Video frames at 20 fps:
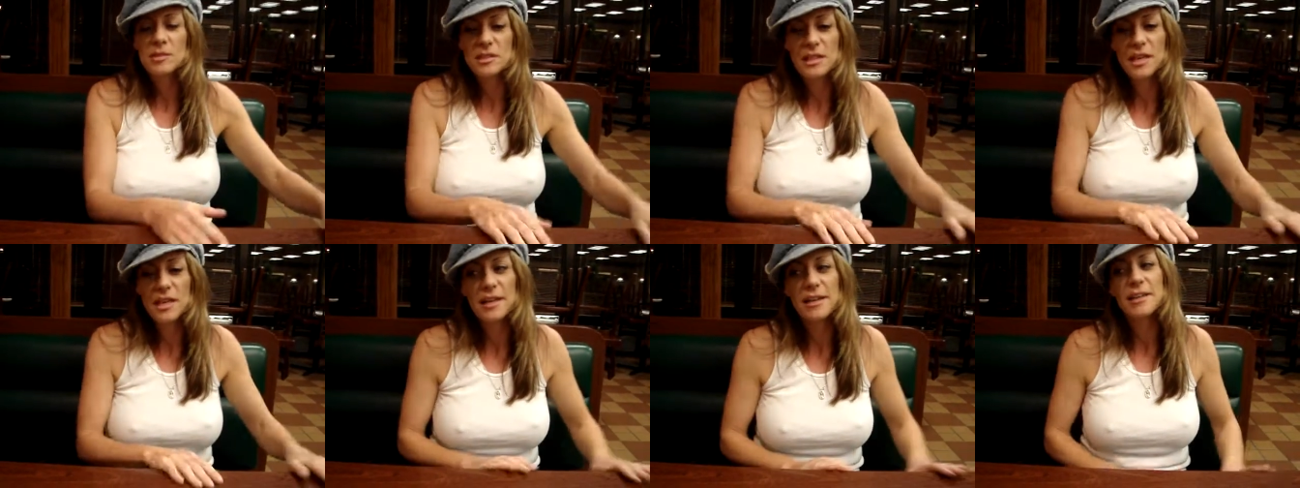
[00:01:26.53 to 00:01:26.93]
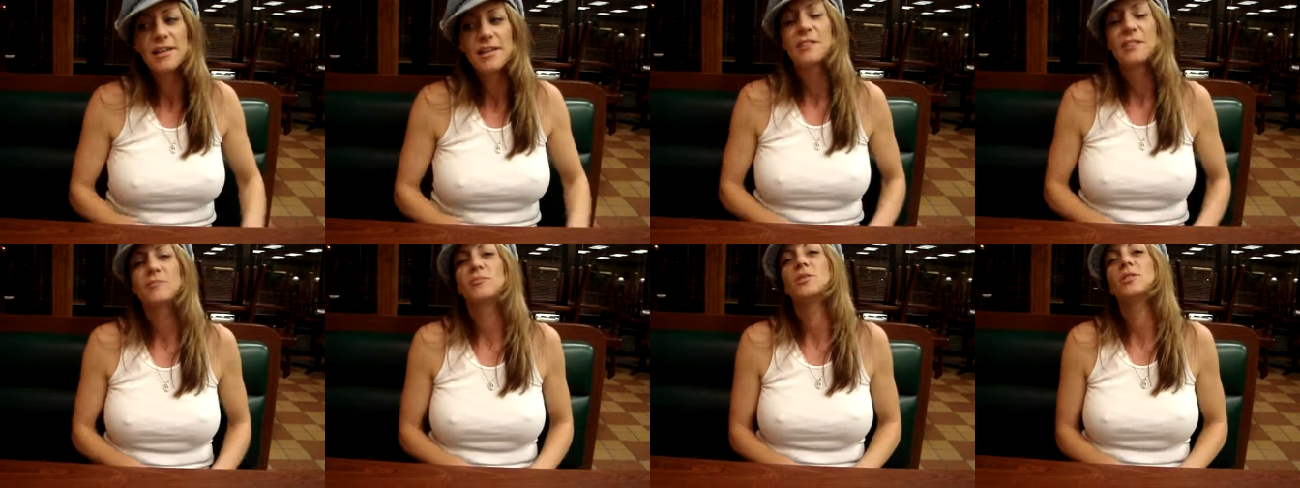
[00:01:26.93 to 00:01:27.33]
yeah,
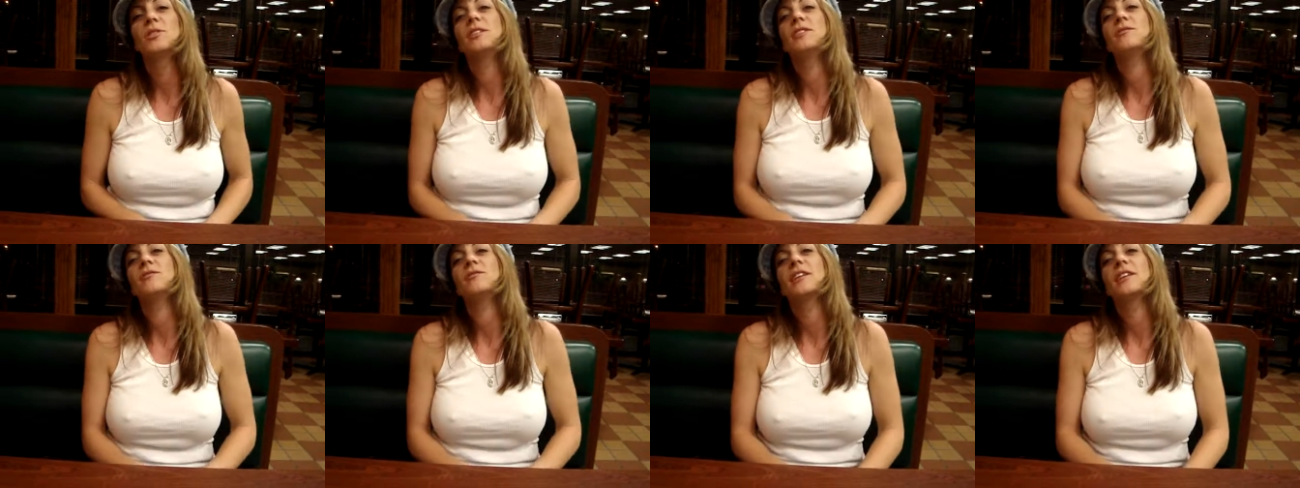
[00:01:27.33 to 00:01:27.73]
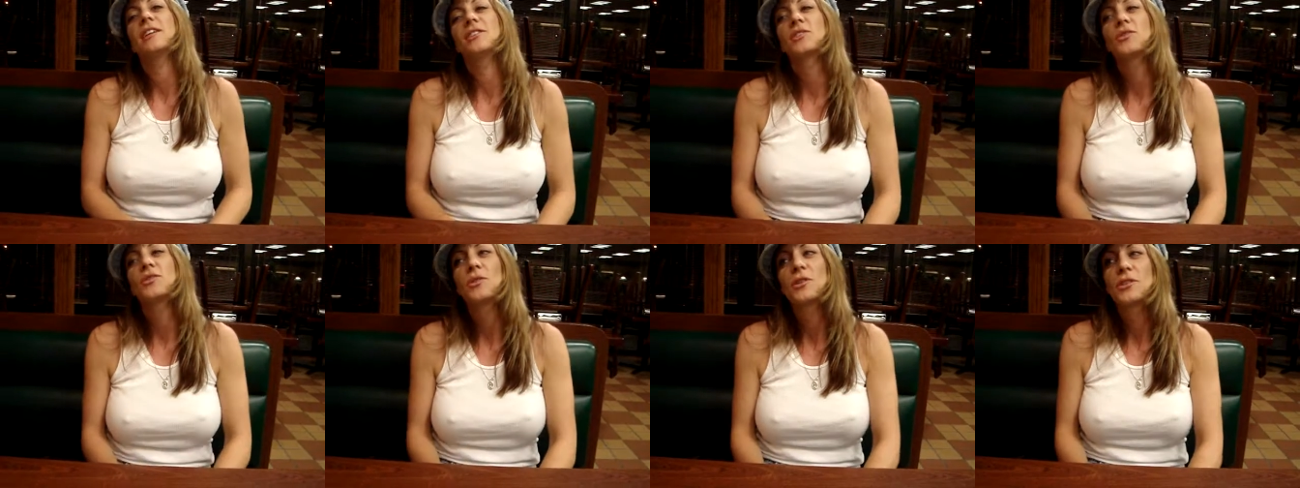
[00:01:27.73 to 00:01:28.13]
I believe that
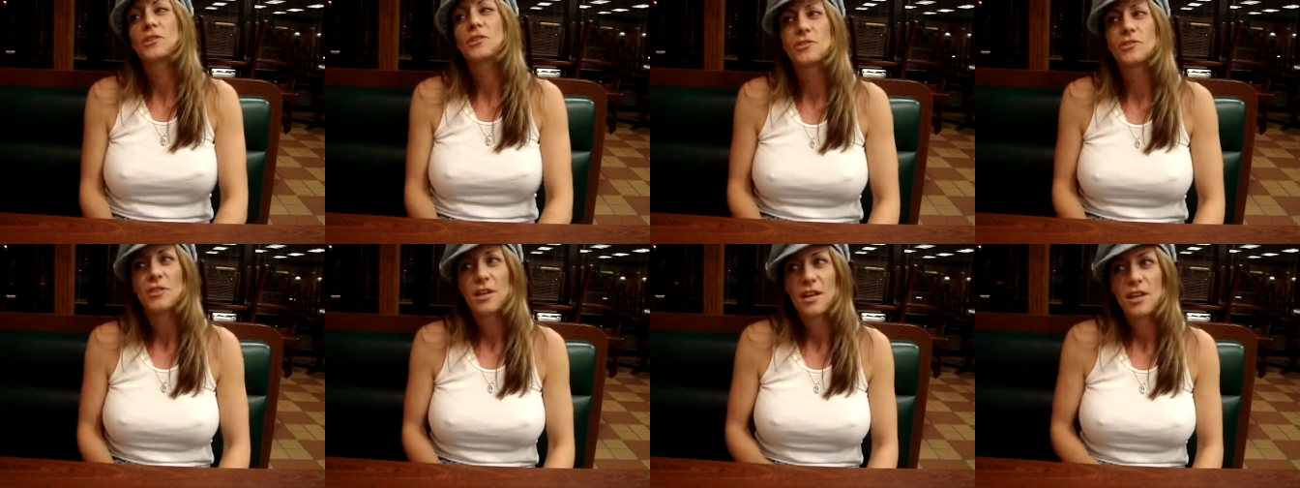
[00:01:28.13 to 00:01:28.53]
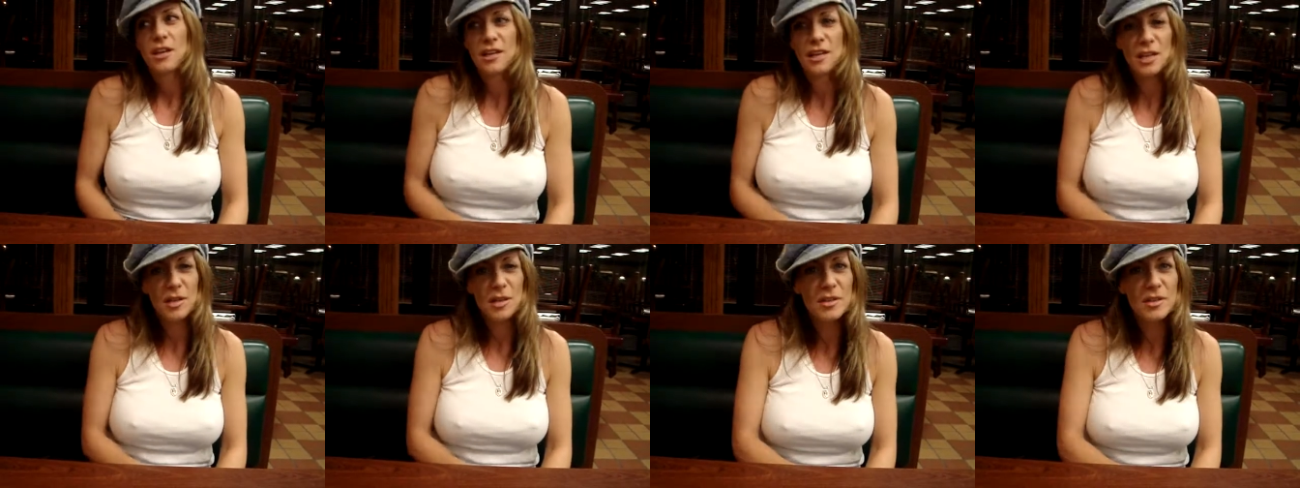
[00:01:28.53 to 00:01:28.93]
escorts
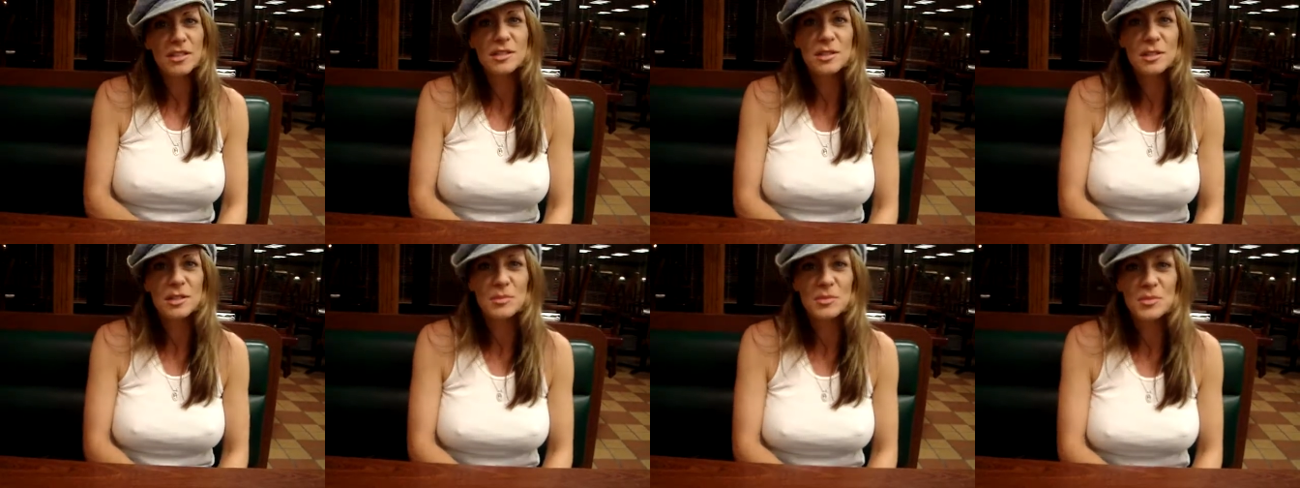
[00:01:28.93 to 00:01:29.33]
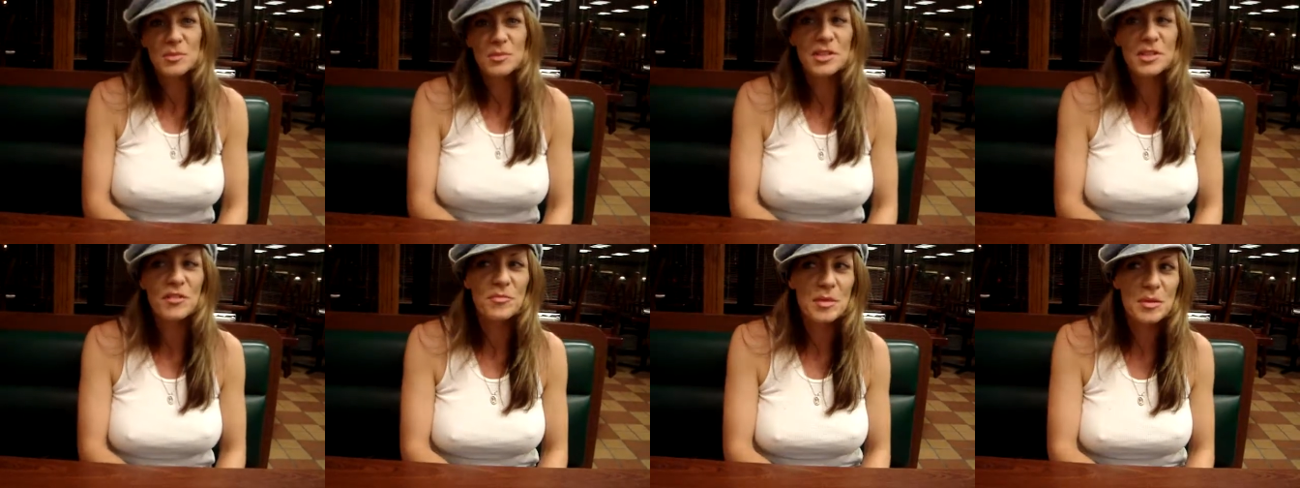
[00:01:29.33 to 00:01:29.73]
and anybody that sleeps
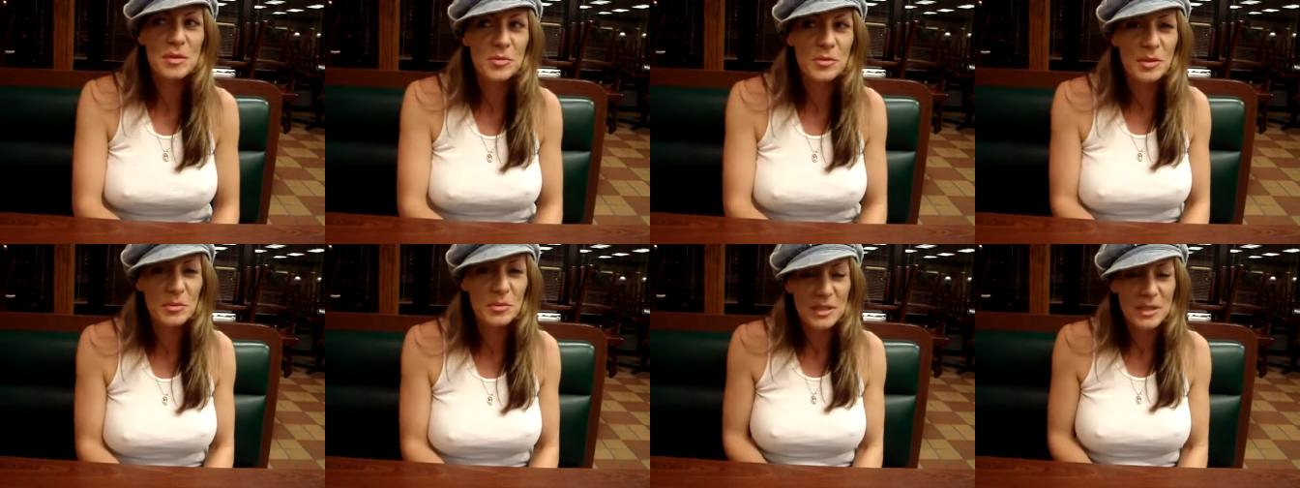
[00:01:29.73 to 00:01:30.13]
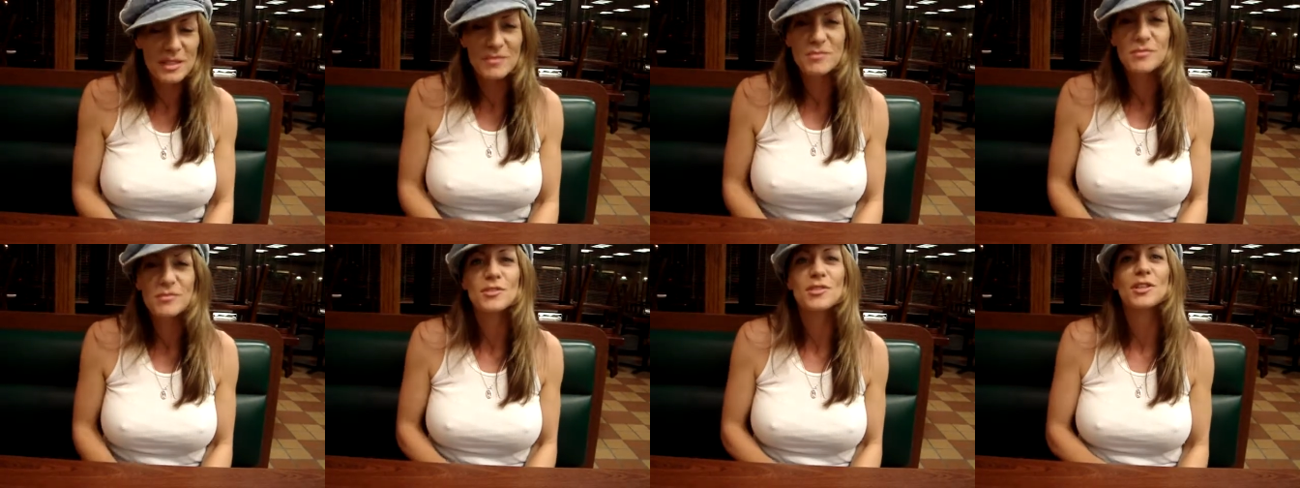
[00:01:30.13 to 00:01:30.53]
with enough people can be a
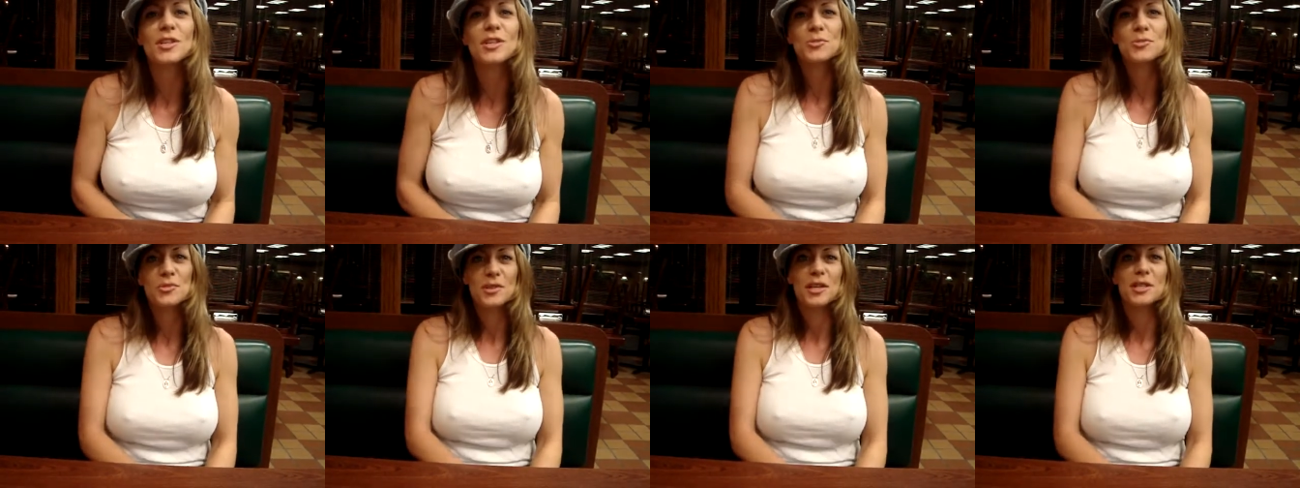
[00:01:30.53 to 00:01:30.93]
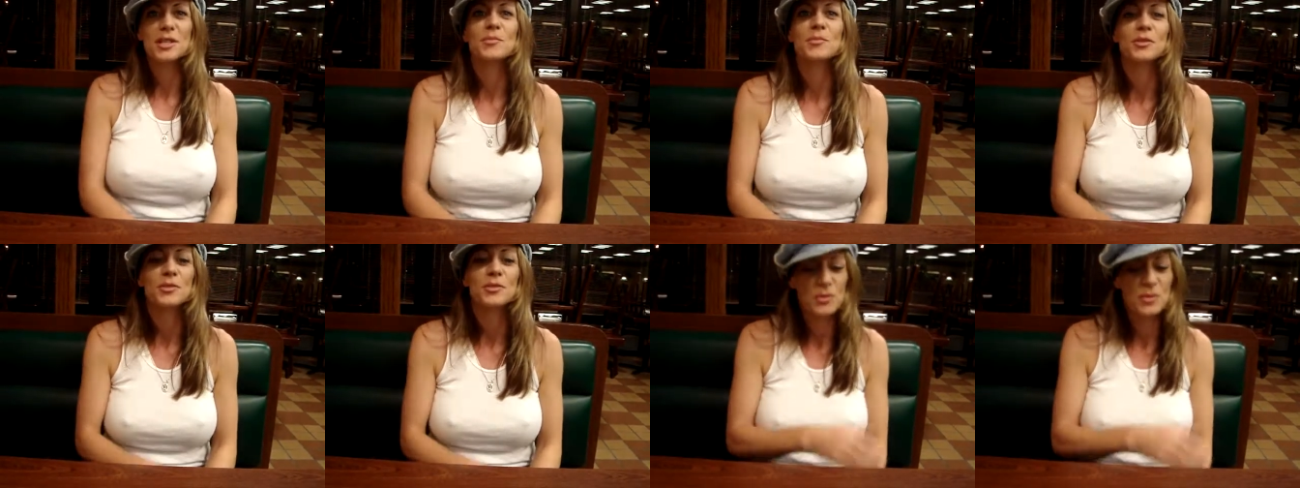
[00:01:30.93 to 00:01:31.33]
sexual
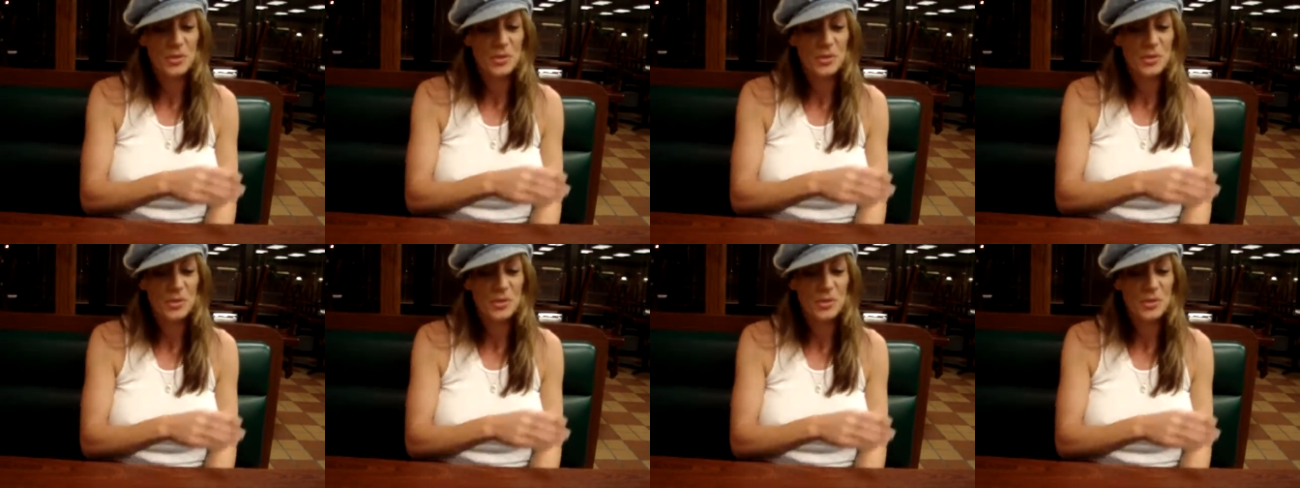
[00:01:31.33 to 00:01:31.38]
expert,